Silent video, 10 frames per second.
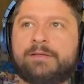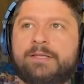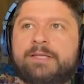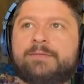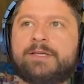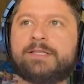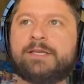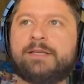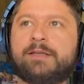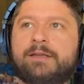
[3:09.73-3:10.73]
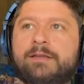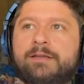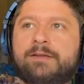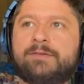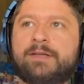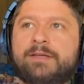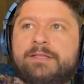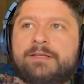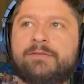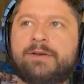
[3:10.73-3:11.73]
This means that if there
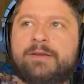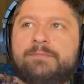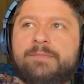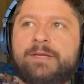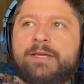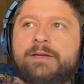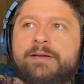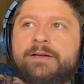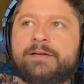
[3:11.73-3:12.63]
is a really big